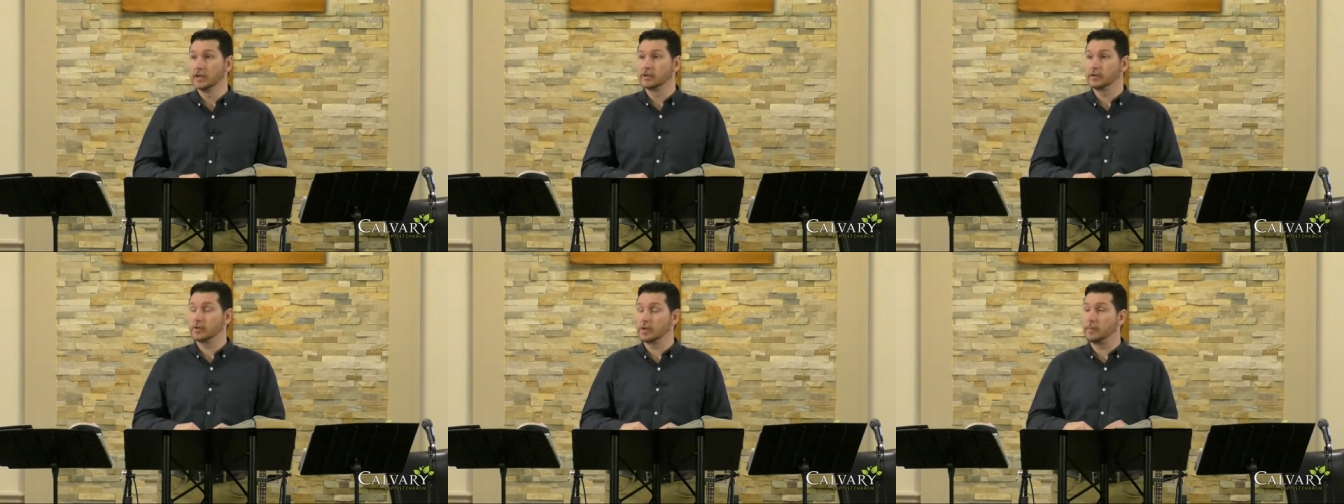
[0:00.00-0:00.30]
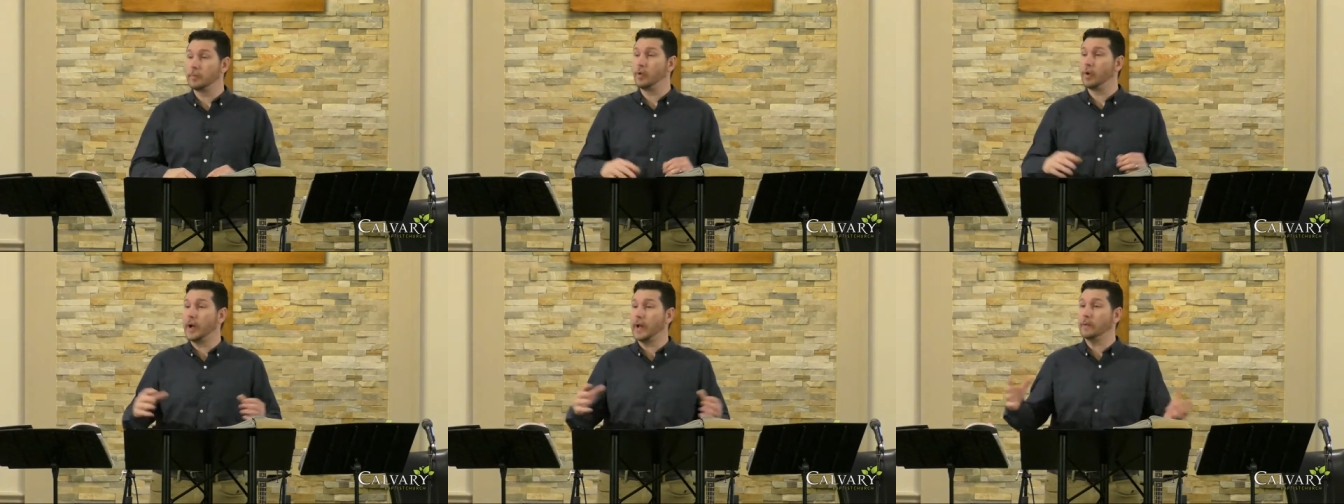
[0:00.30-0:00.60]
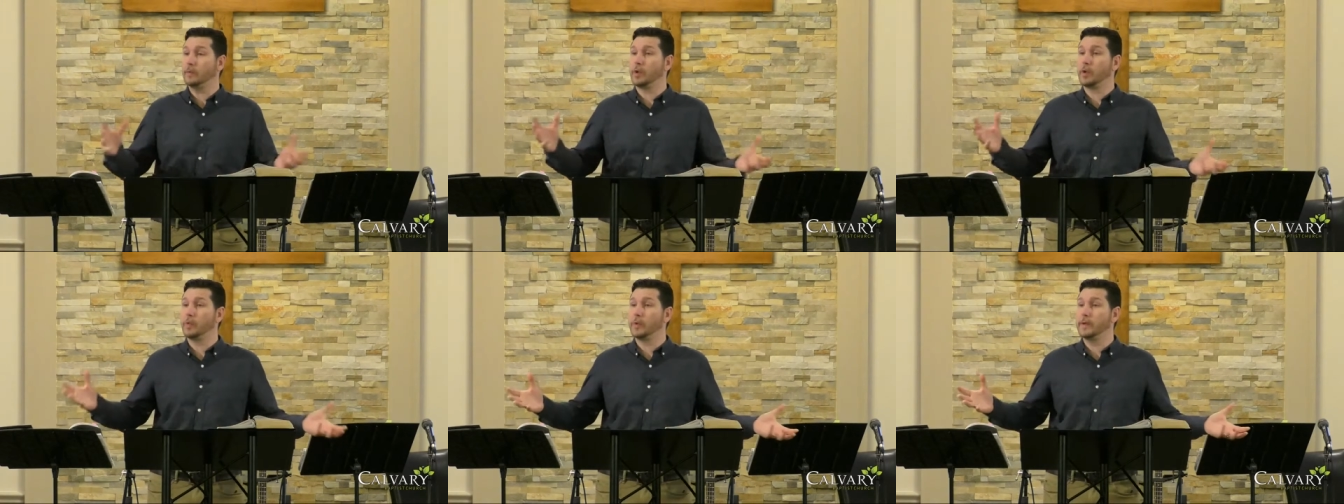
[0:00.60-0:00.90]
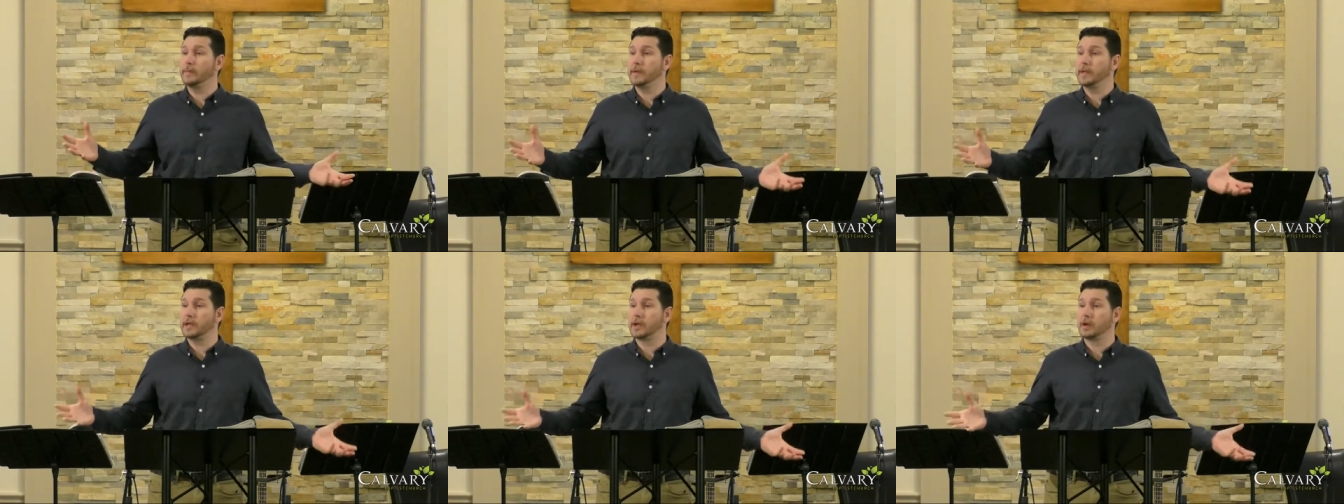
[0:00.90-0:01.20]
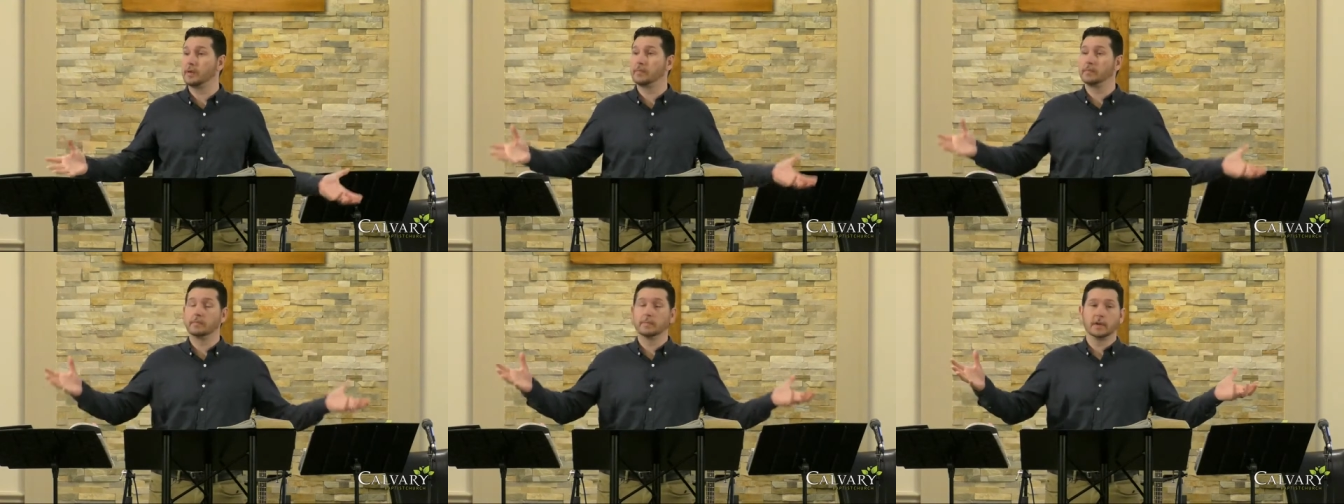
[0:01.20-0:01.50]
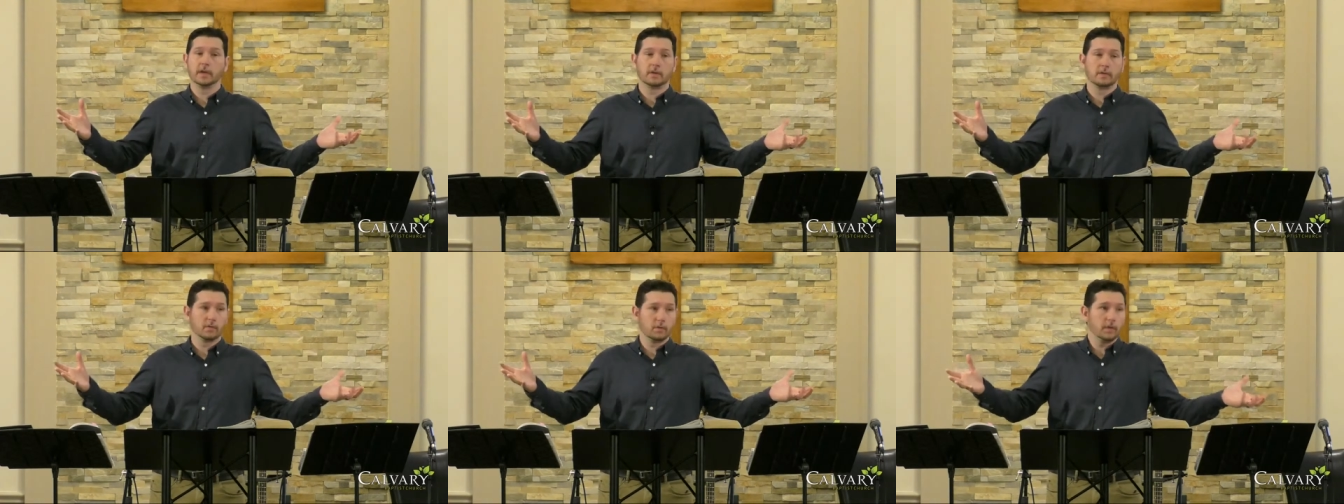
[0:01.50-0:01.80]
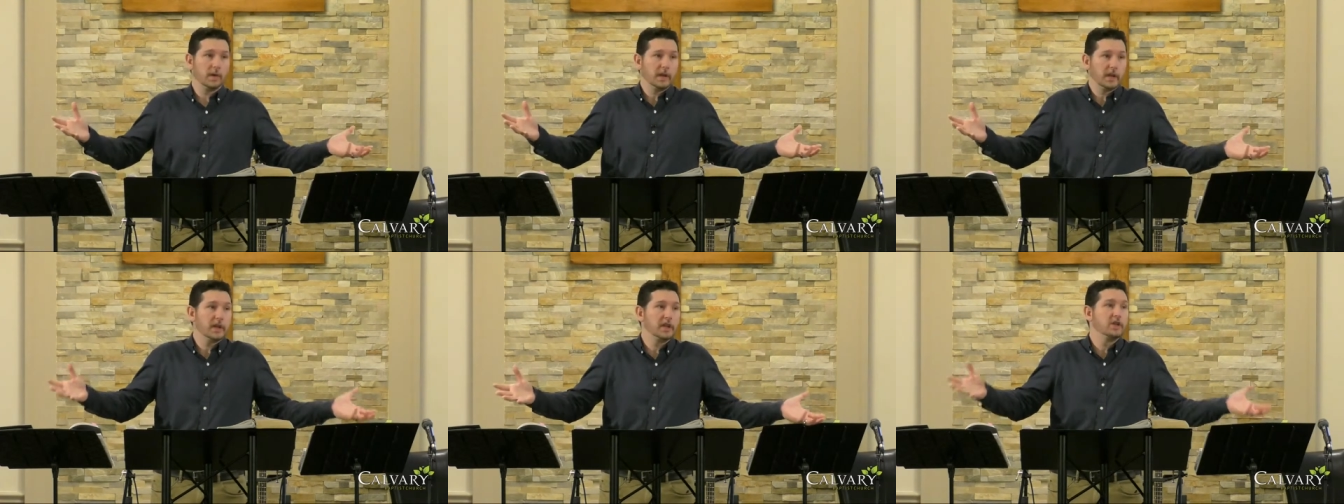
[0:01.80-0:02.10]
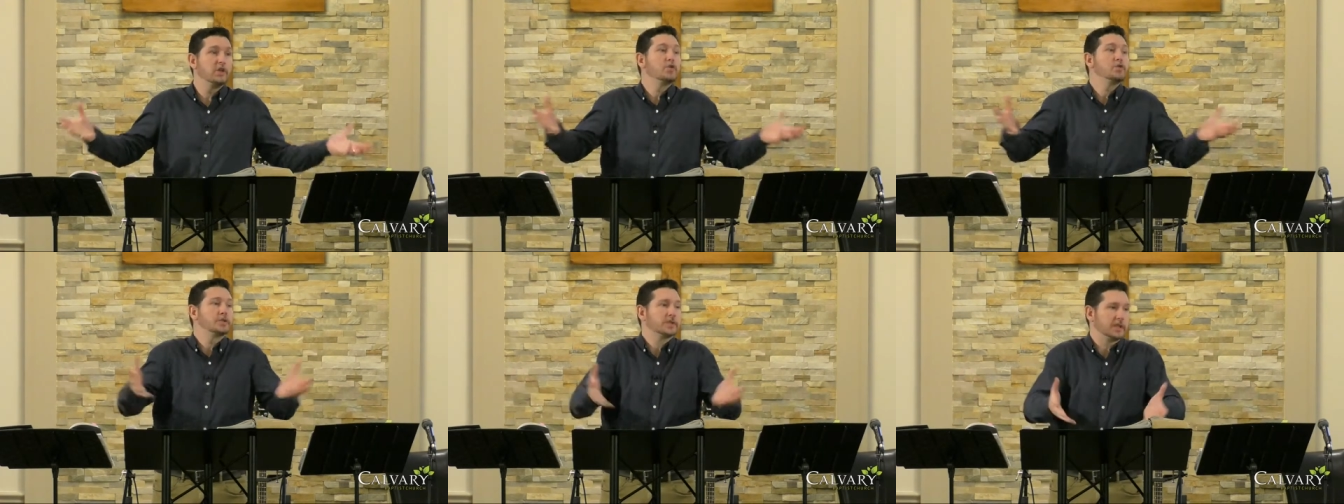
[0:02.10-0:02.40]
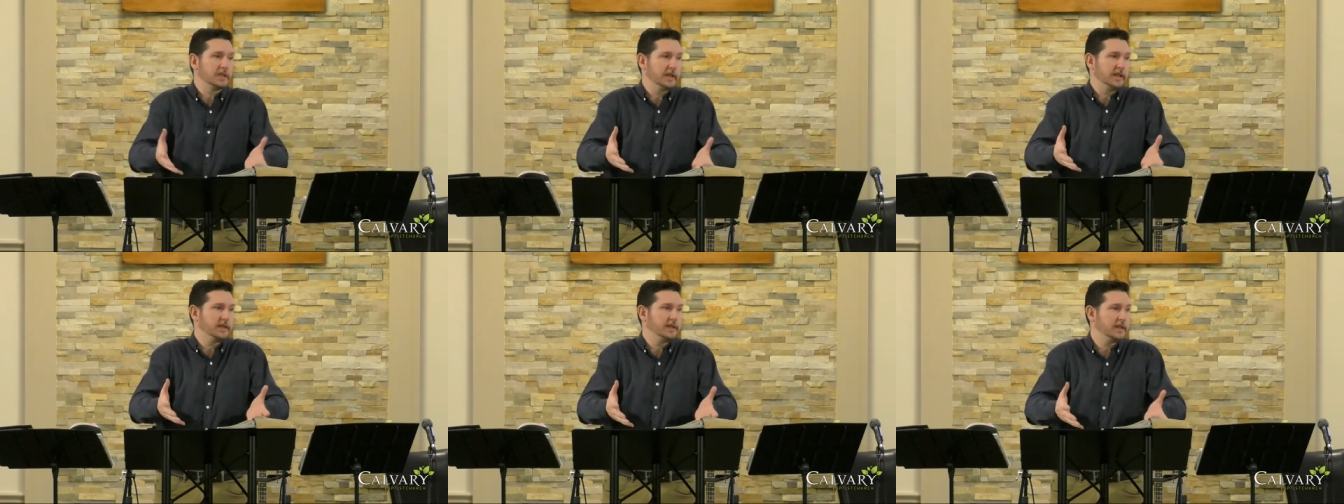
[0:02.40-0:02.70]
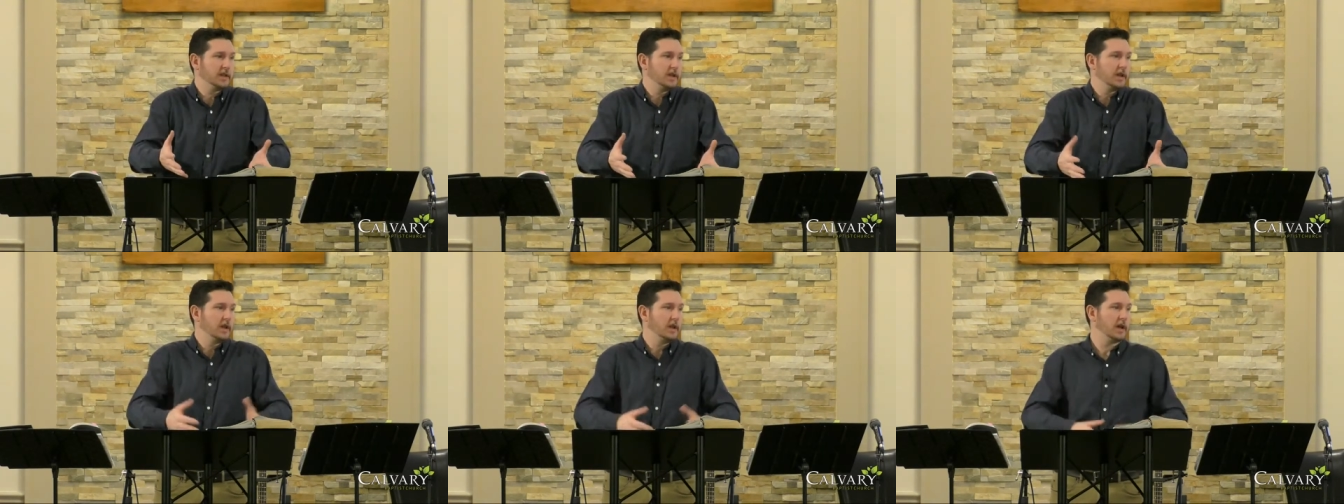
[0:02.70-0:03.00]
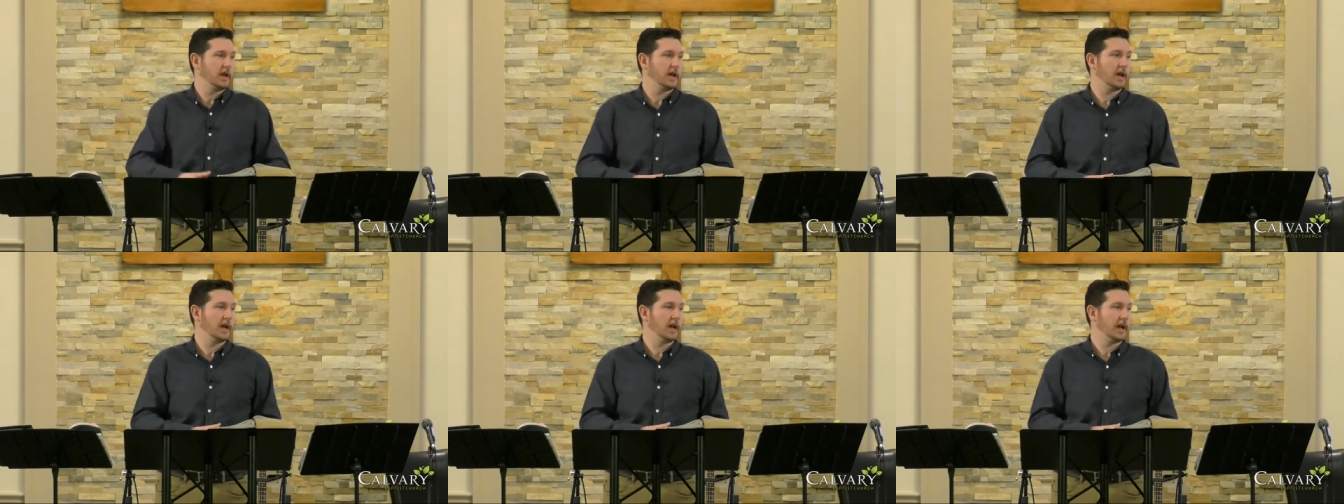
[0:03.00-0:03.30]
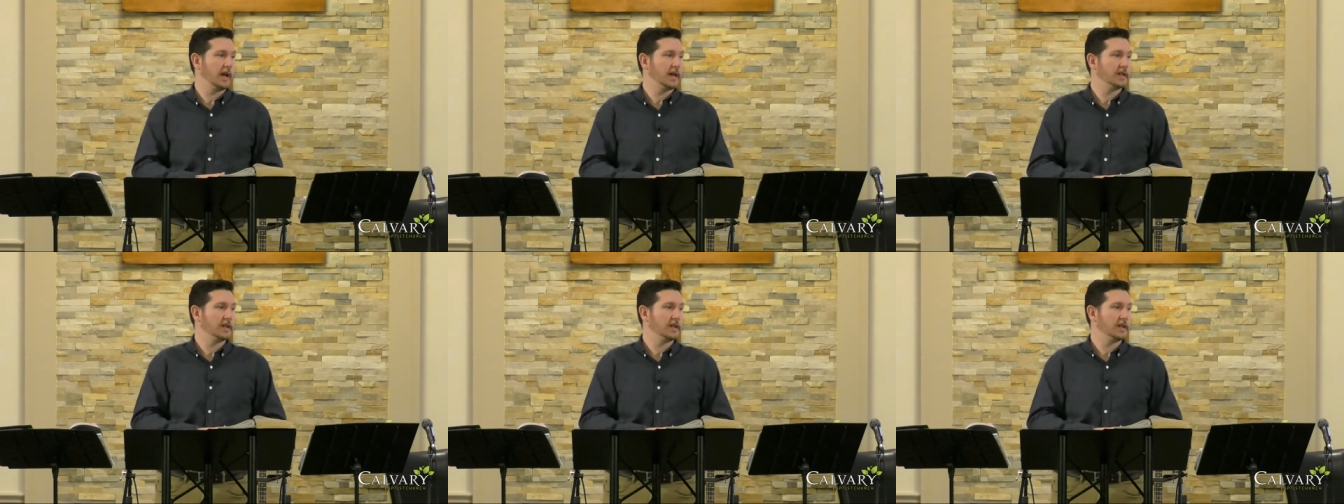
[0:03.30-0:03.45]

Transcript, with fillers: to the point where we become really useless uh,